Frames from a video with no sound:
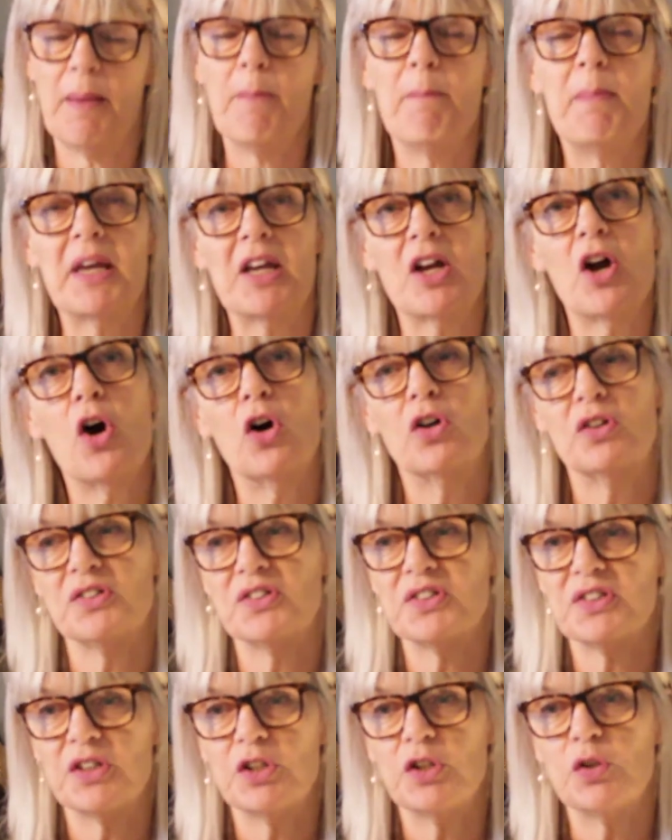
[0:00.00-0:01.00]

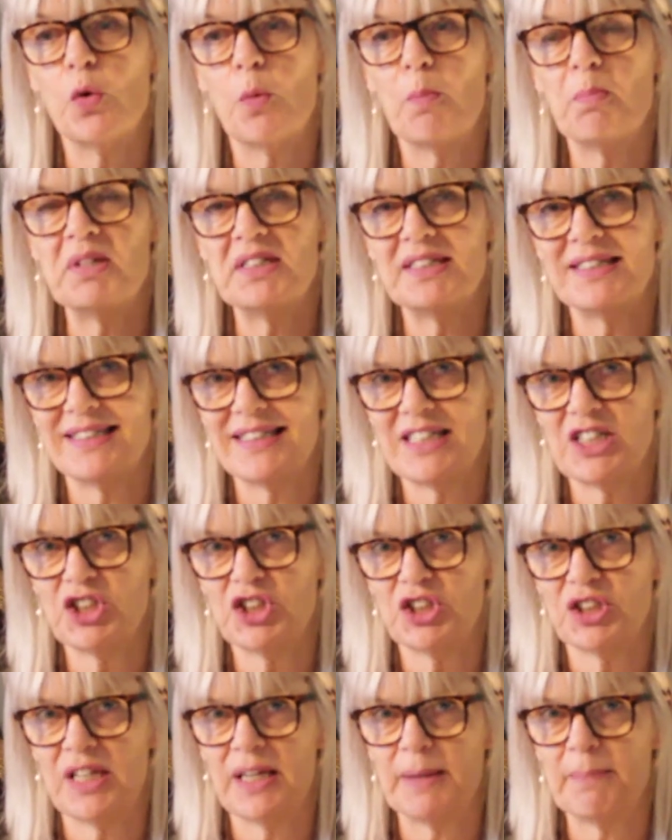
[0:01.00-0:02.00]
because you're
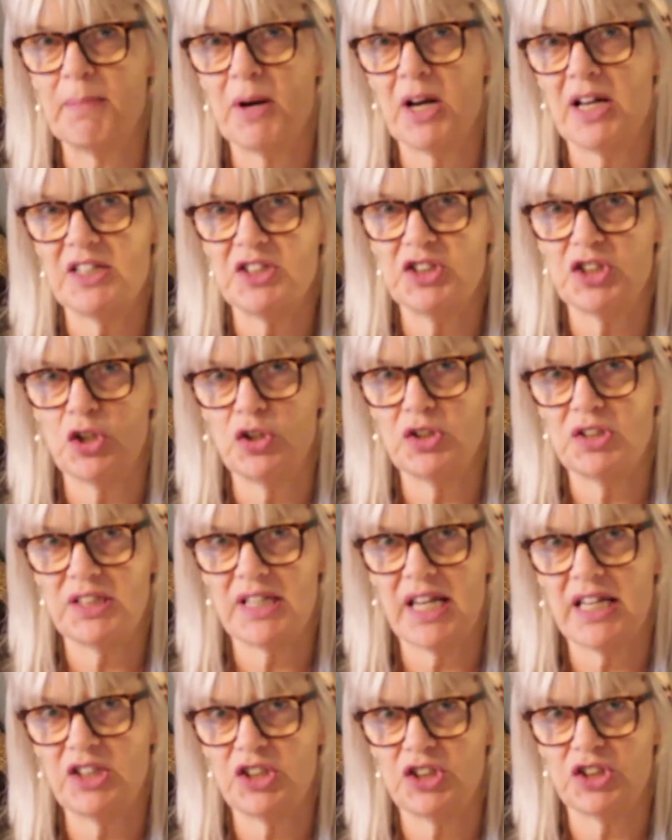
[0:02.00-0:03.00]
positioning by
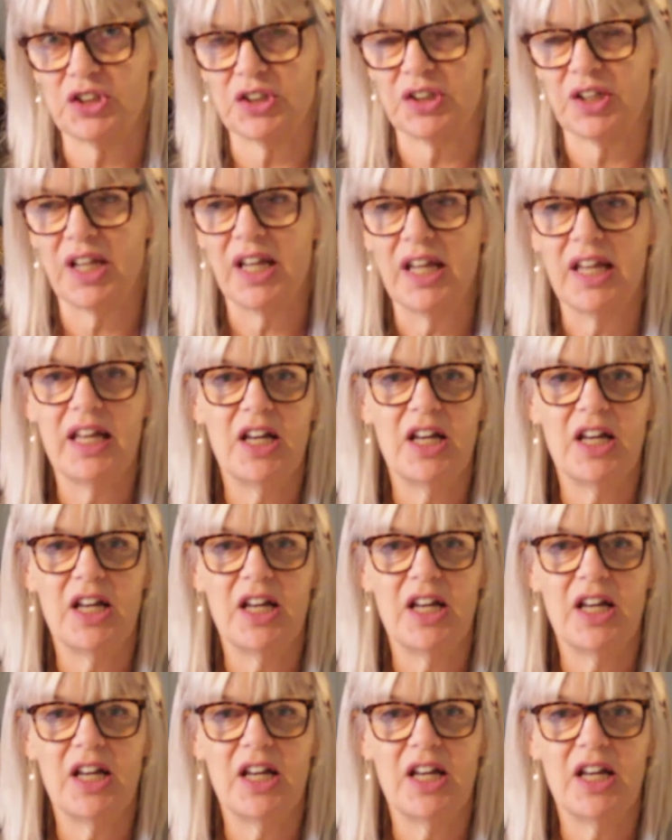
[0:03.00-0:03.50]
association.